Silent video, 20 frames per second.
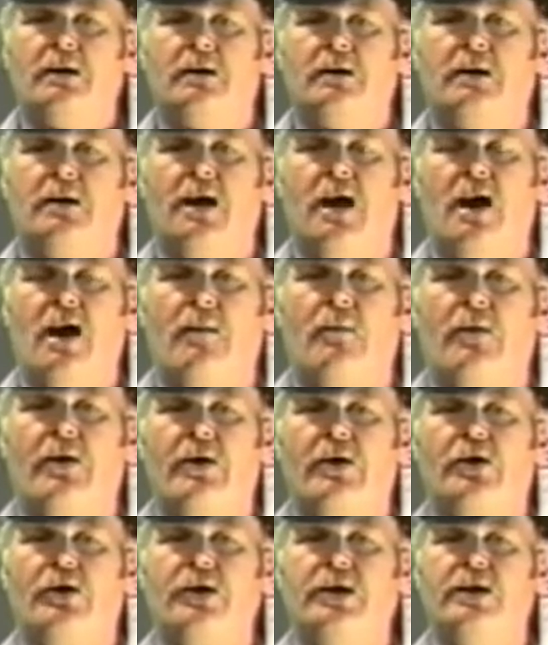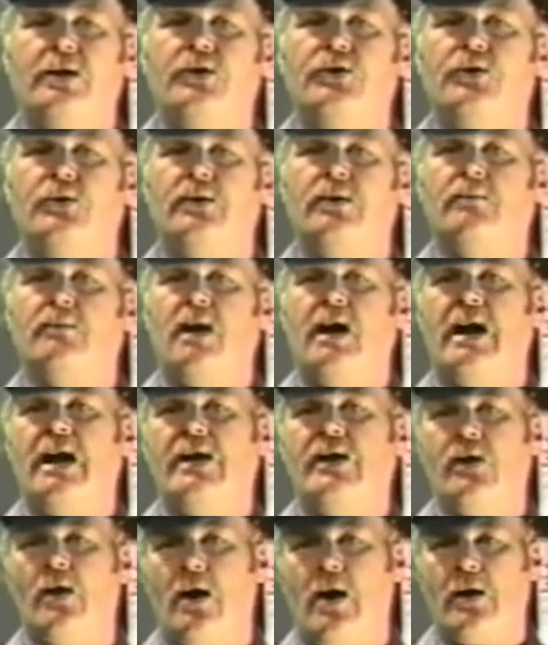carburetor cleaners you can buy
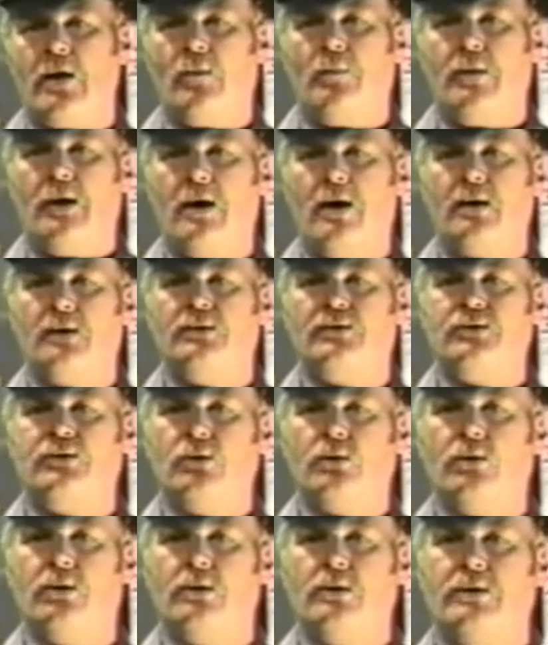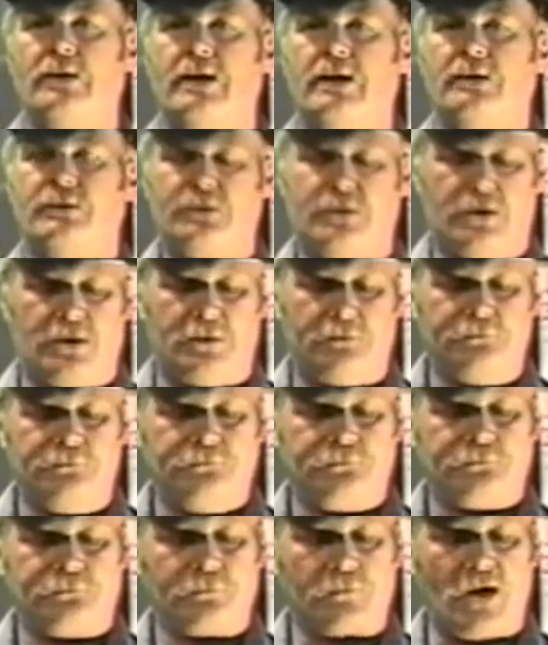at your auto parts store that's uh,
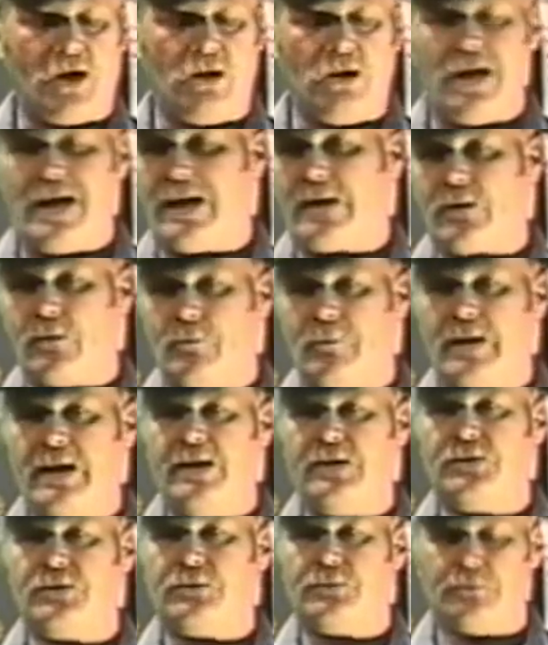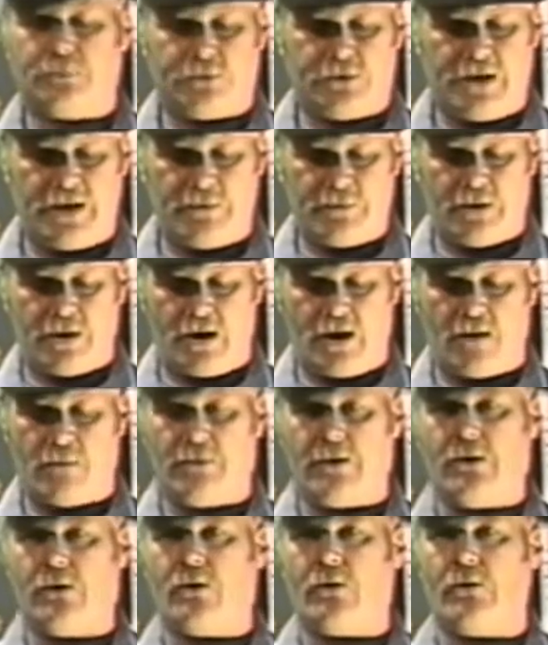a lacquer-based type
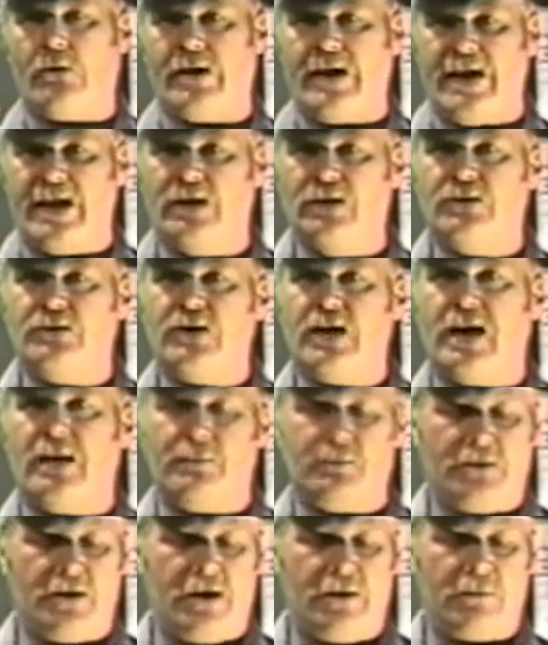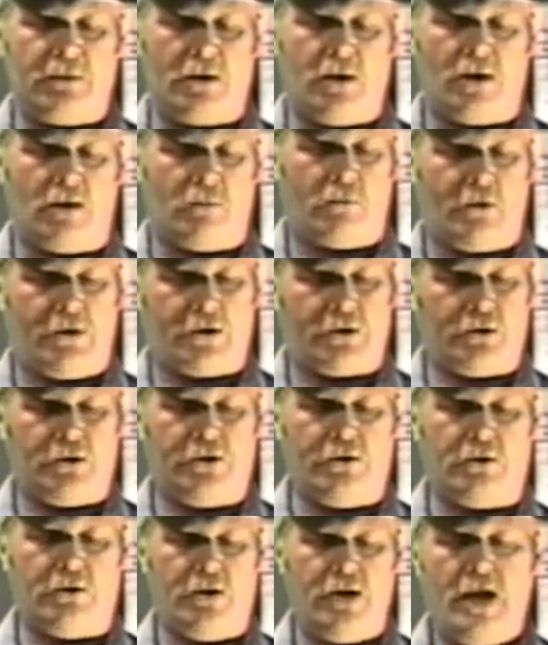carburetor or an enzyme type carburetor
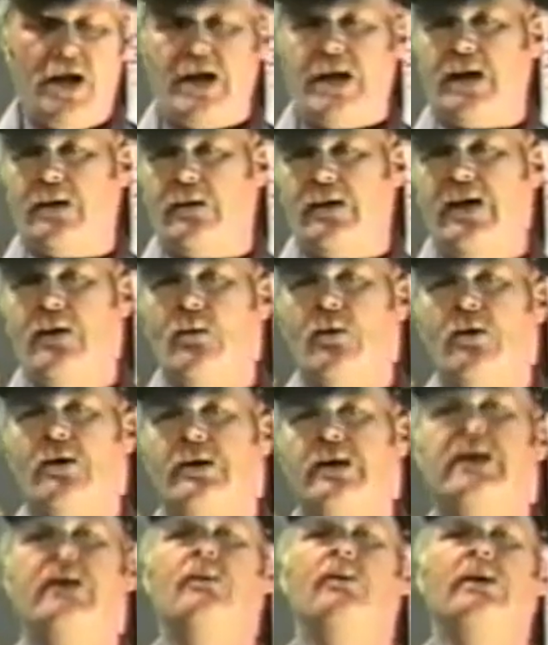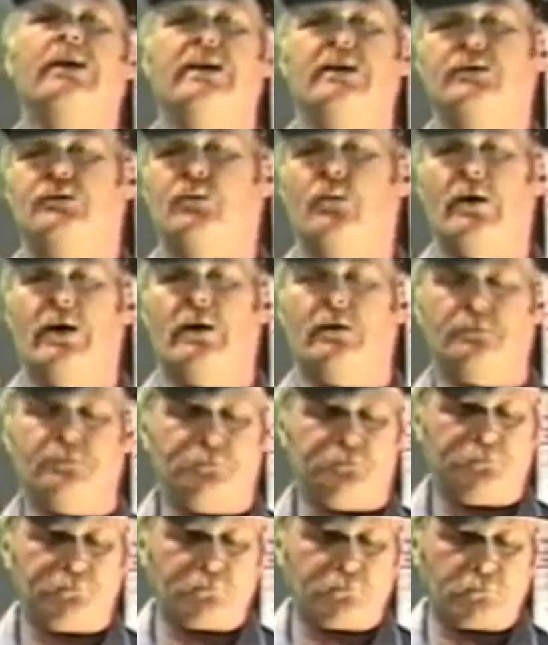cleaner, and they work equally as well.
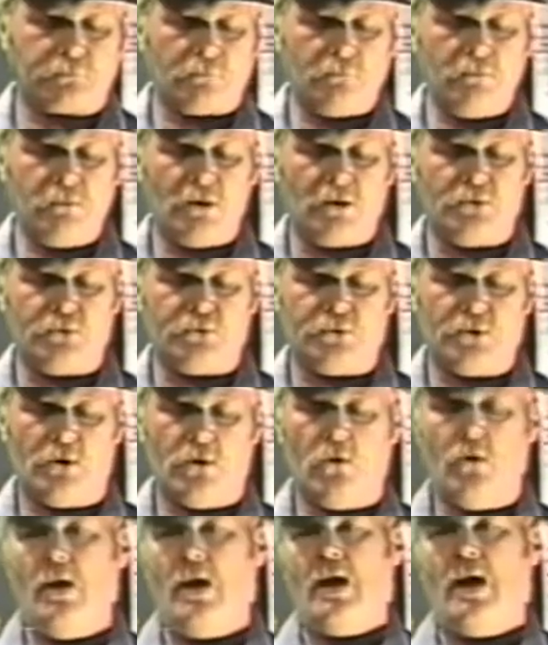So